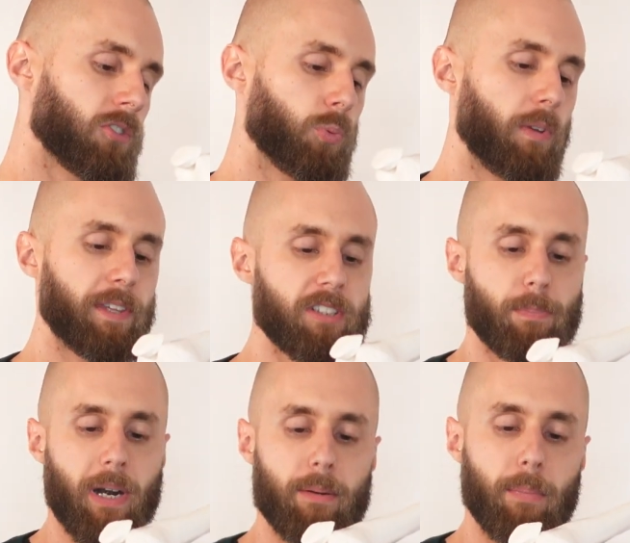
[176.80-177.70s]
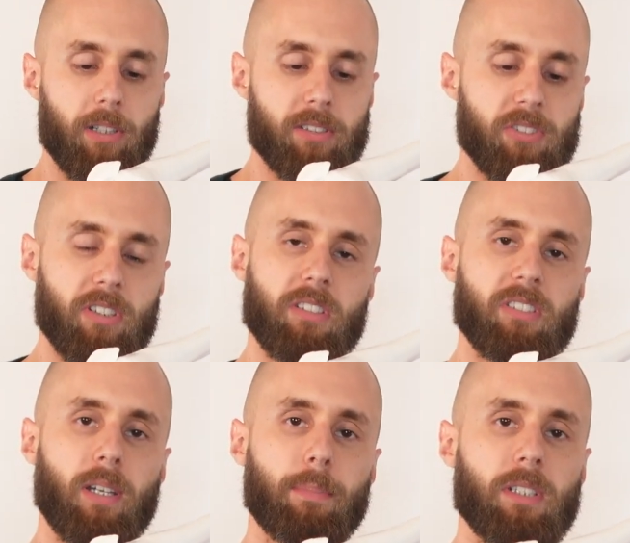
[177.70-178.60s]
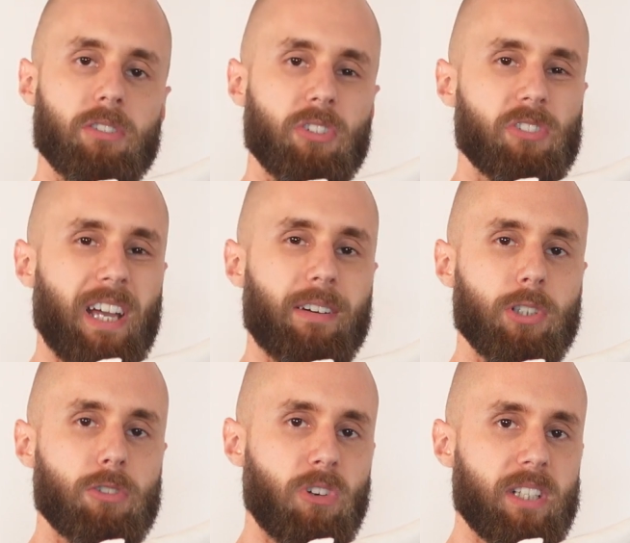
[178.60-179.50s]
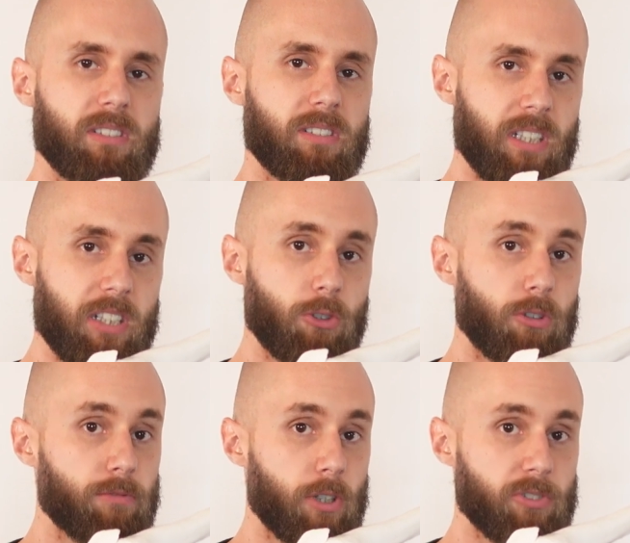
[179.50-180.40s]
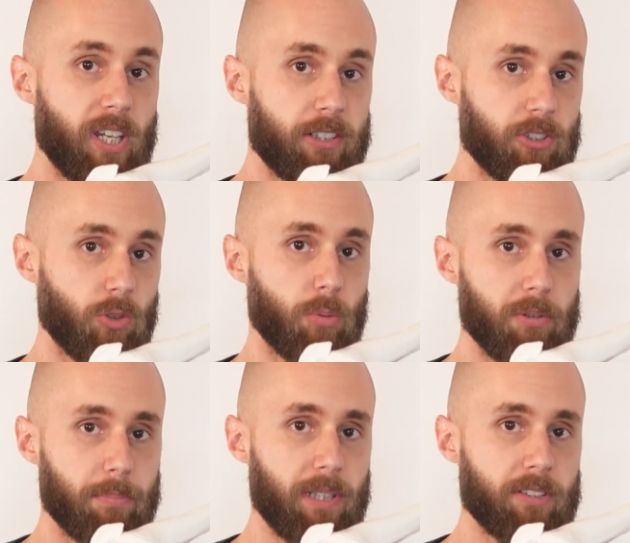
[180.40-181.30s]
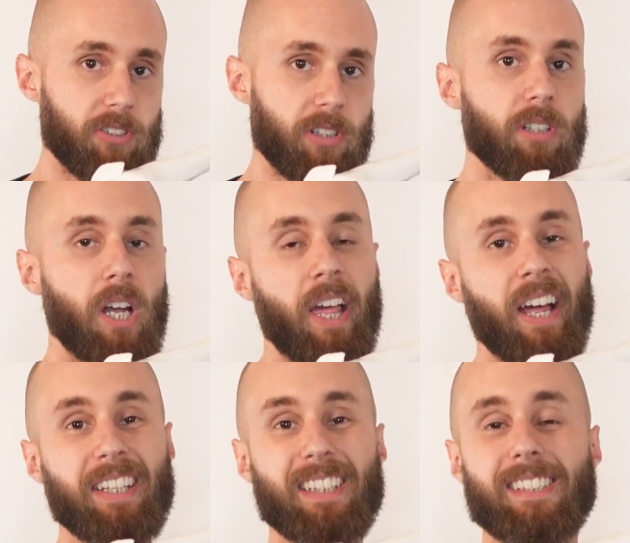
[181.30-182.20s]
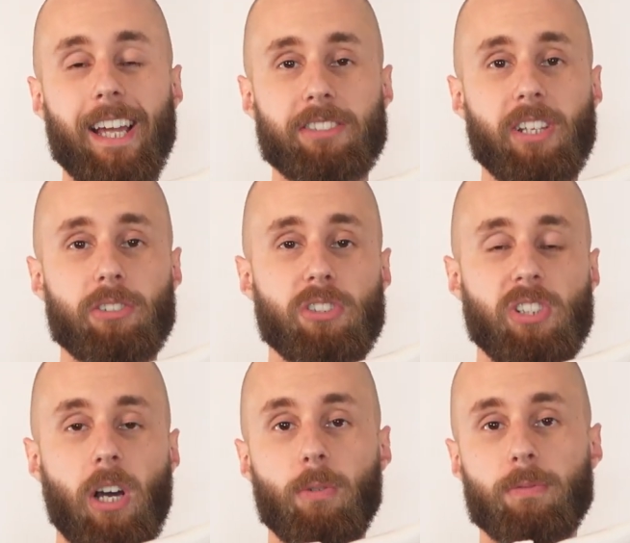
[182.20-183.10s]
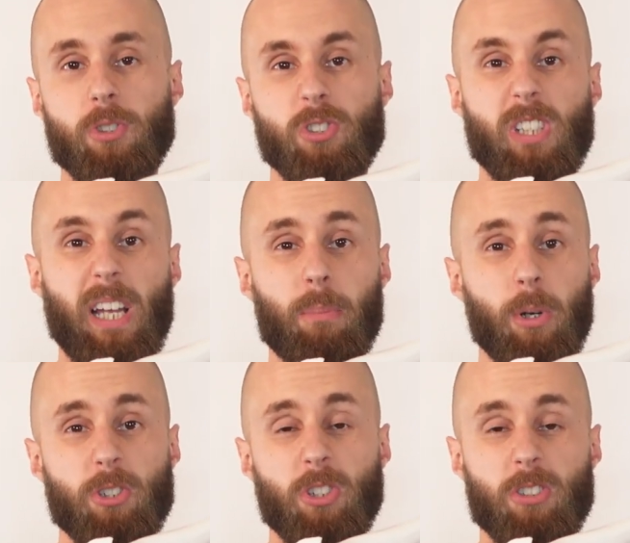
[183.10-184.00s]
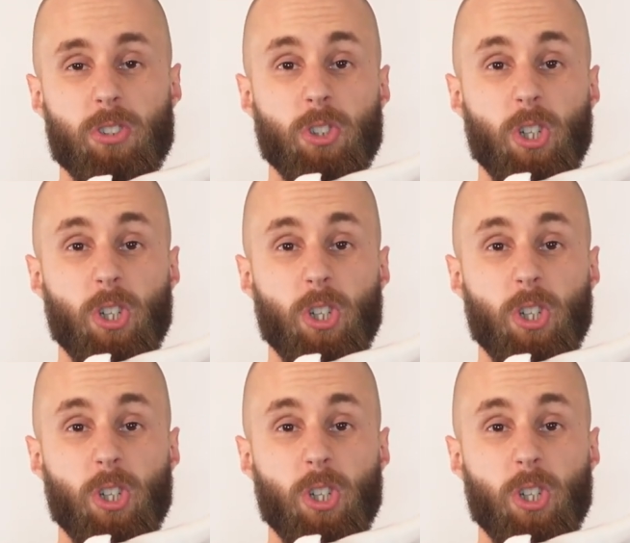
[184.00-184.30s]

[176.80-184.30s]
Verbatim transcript: So one thing to bear in mind is that the tibia doesn't have a great deal of rotational mobility. And you can test that on yourself, just see how much you can